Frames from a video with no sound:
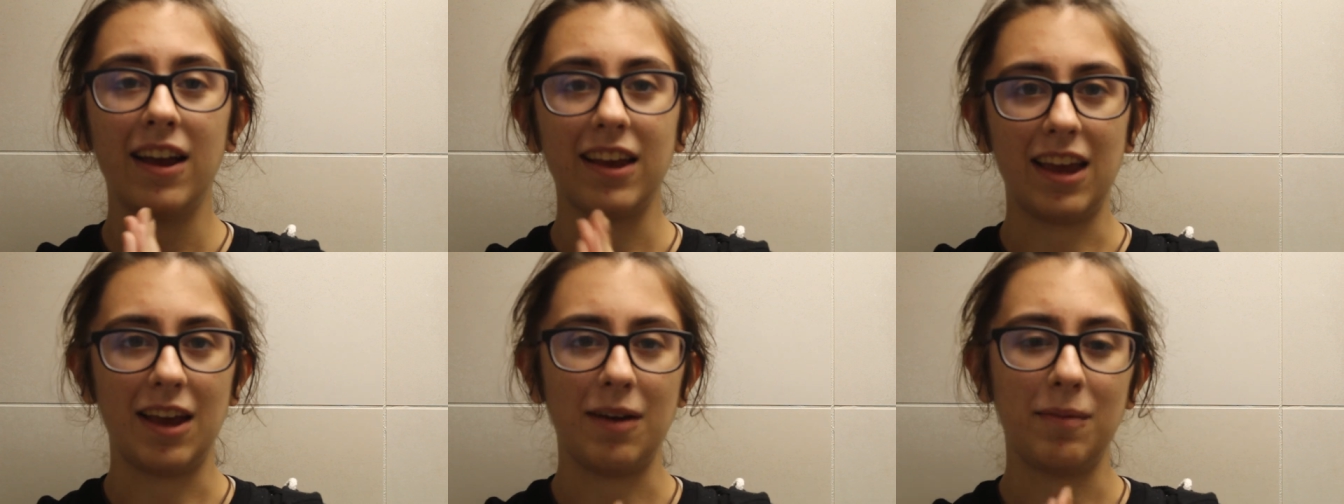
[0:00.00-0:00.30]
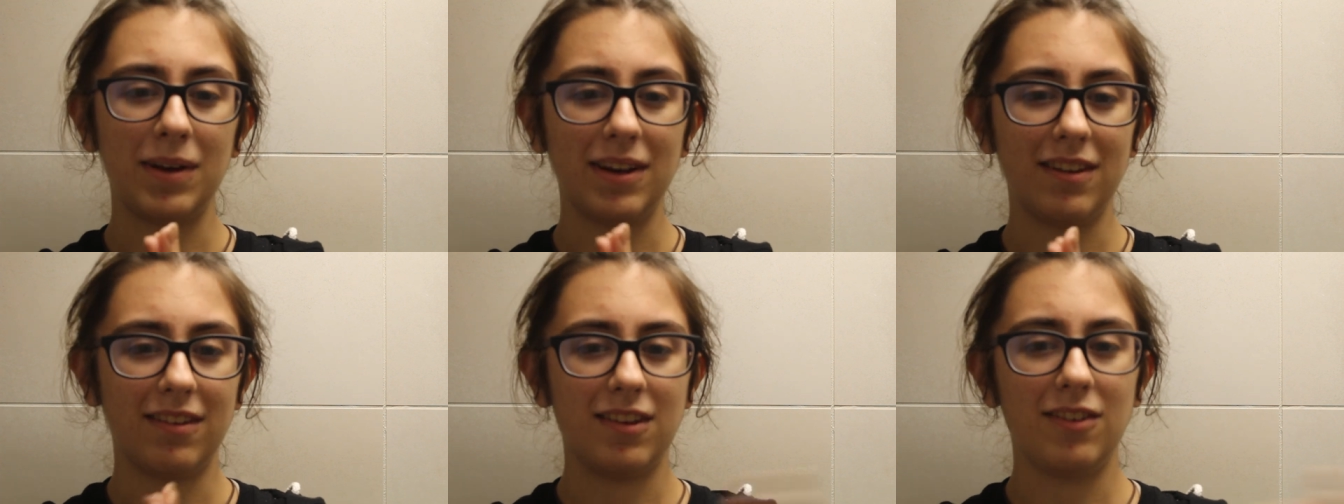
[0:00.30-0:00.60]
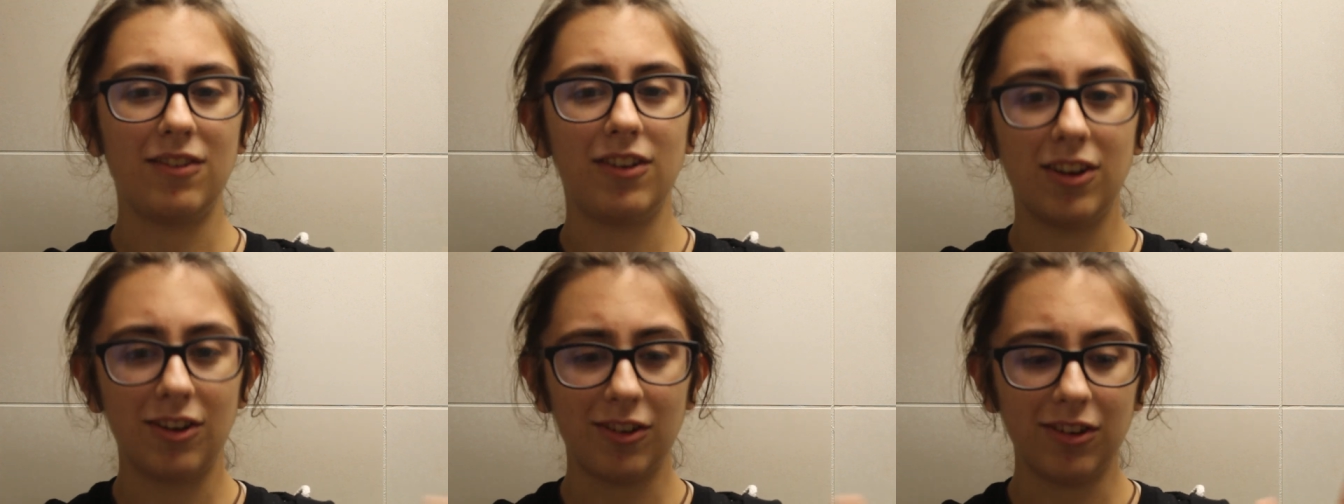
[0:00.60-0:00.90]
Can't wait to see
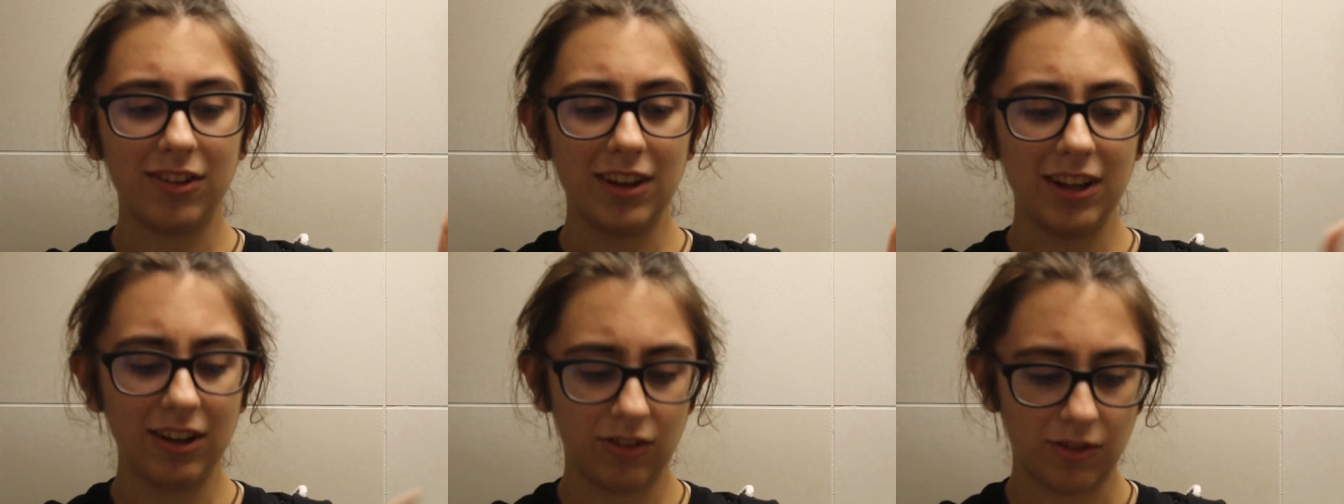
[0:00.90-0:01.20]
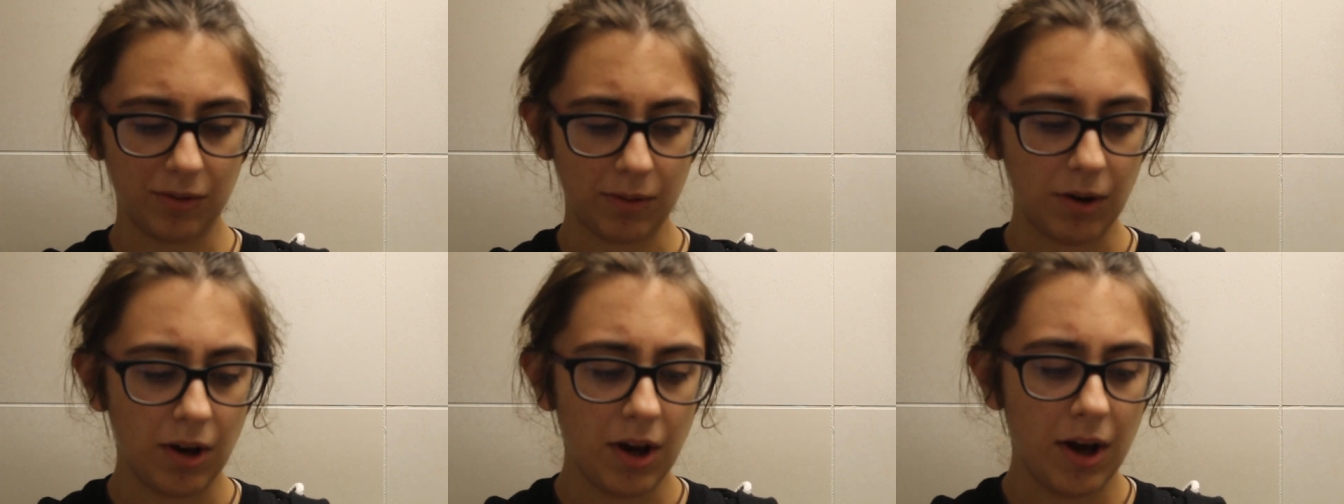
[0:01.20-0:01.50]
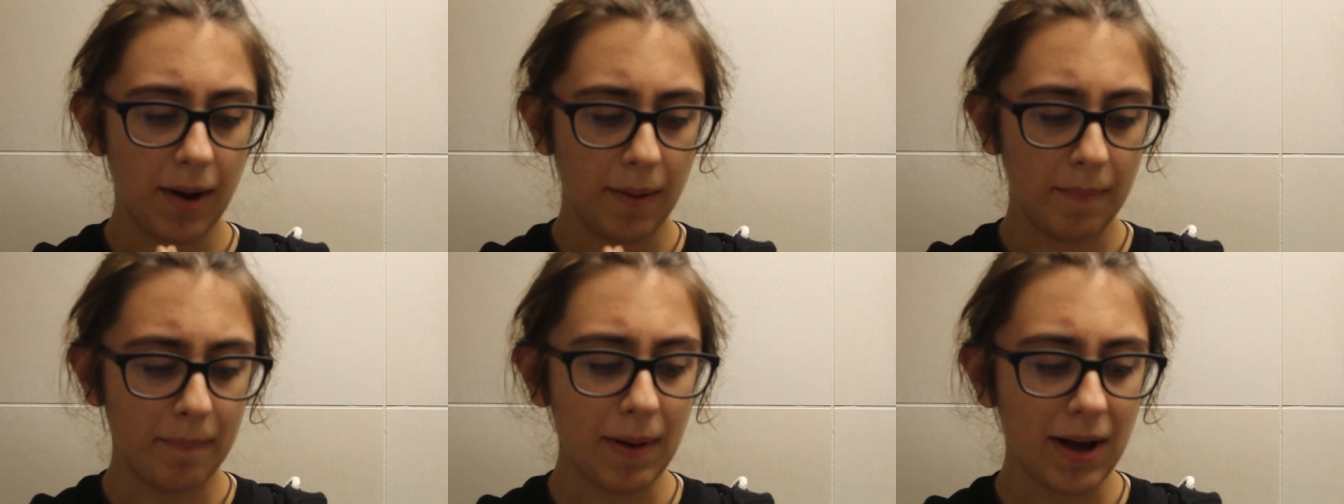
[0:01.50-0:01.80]
really the cool things you.
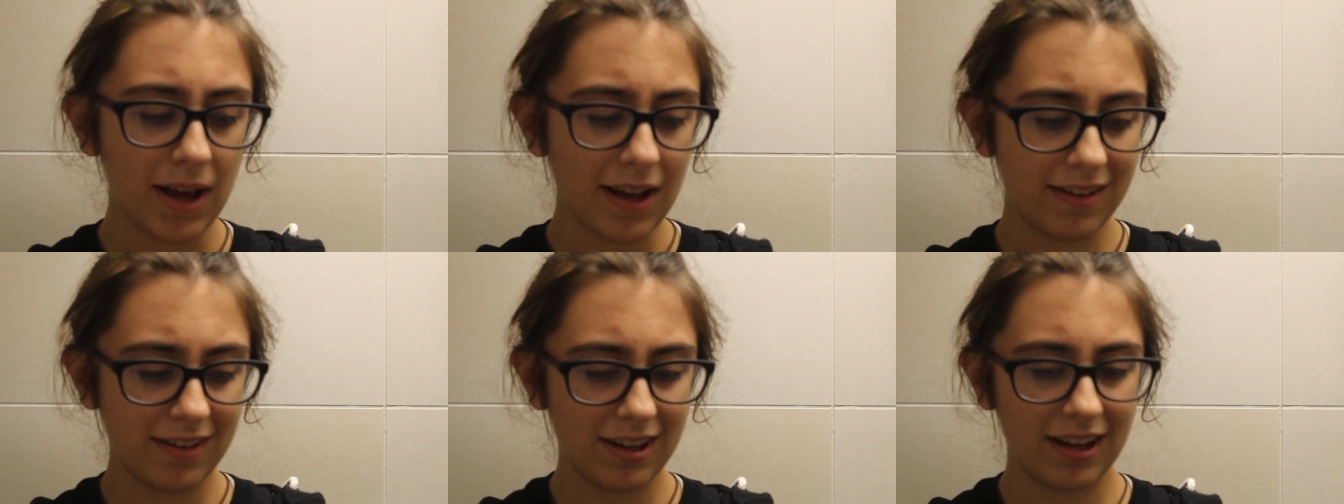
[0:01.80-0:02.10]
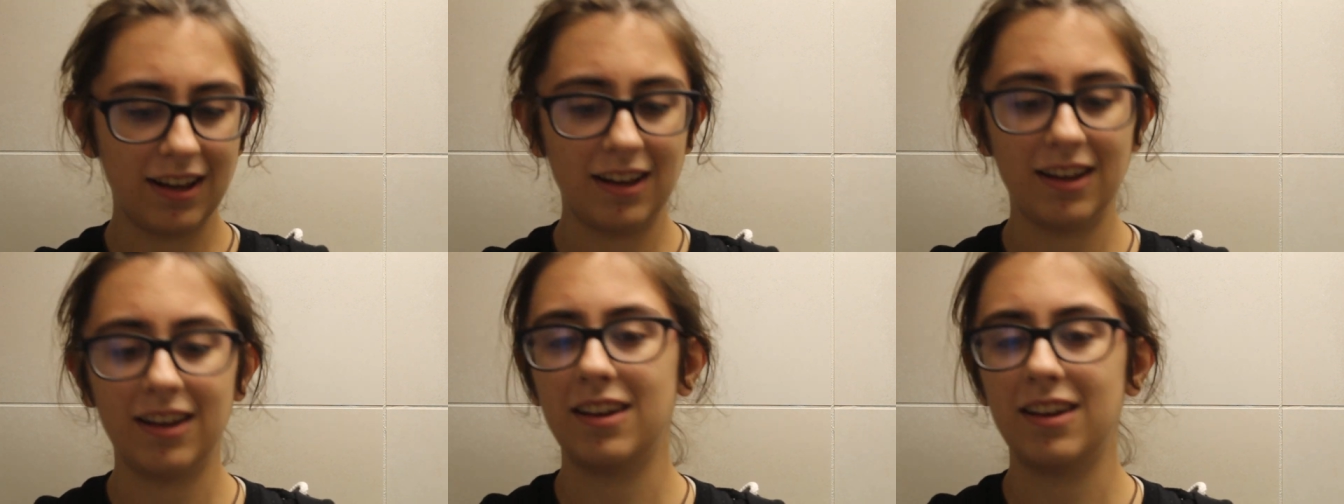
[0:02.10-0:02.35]
But